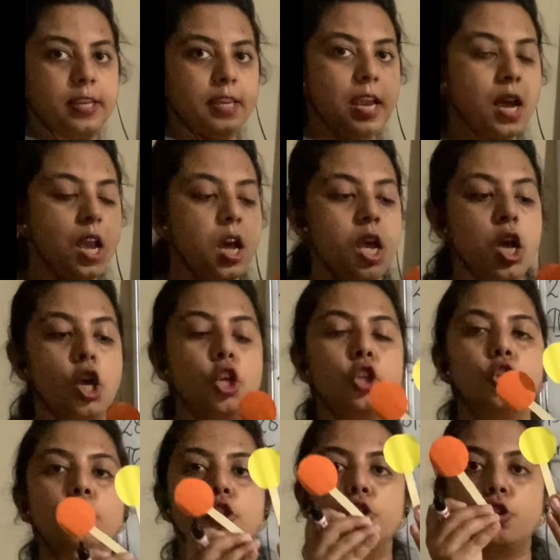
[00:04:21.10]
Yeah.
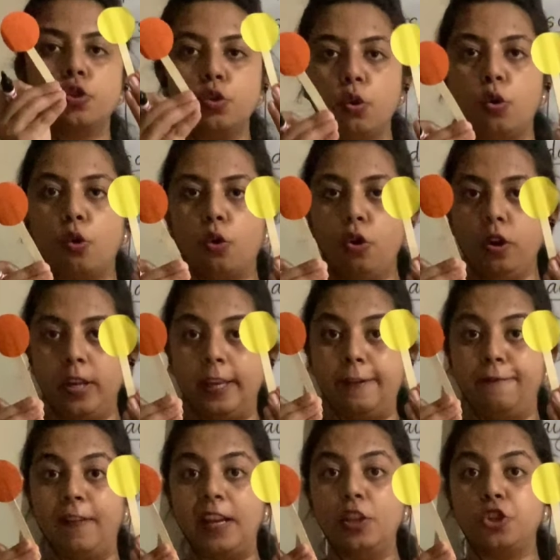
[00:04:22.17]
So
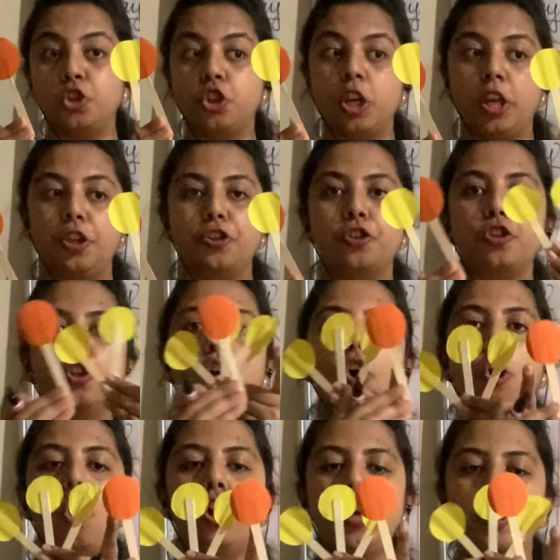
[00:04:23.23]
if I change
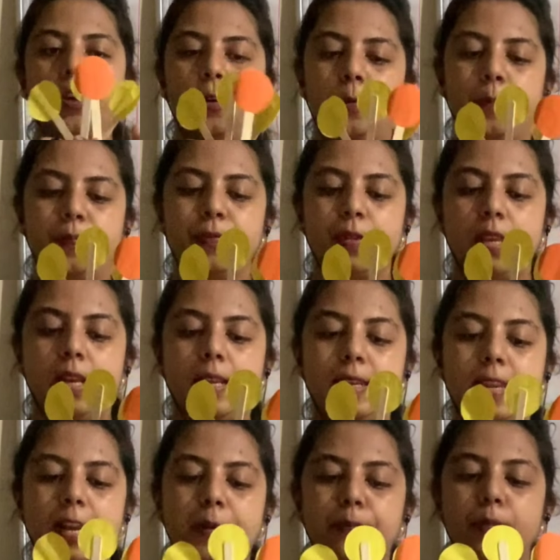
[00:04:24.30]
the order,
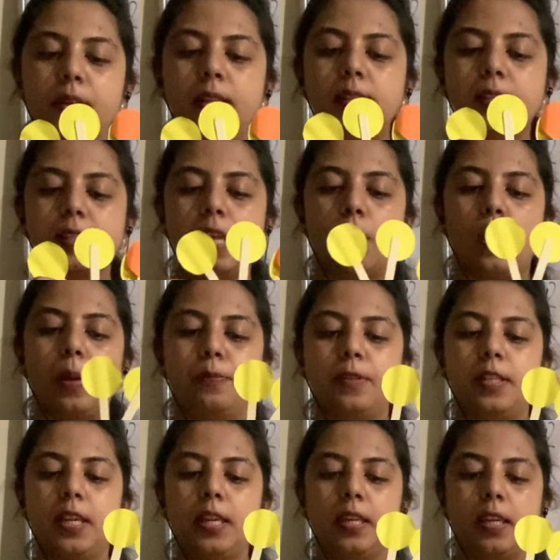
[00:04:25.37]
that means now
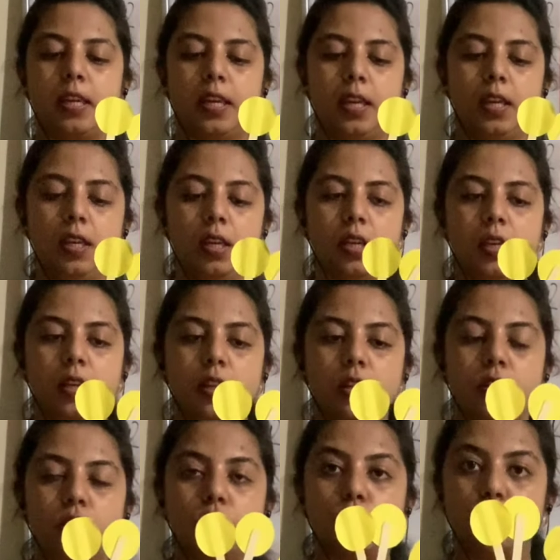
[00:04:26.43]
I'm taking
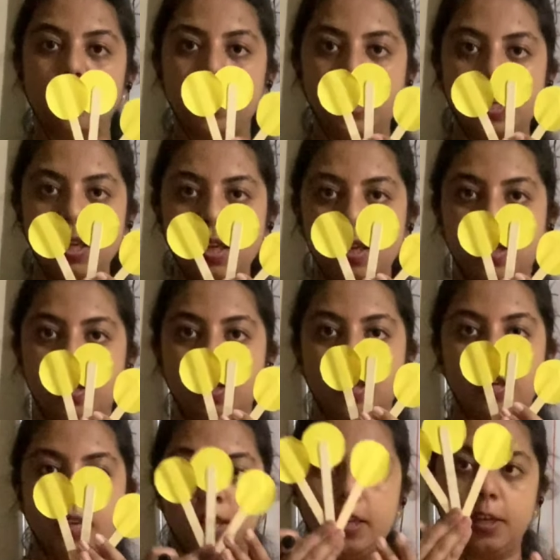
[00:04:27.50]
3
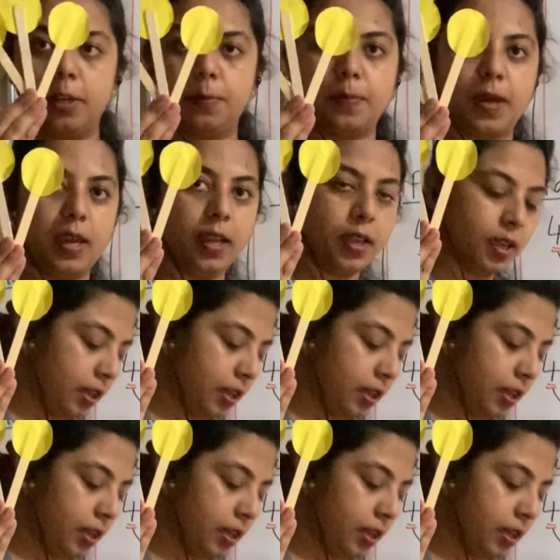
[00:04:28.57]
in my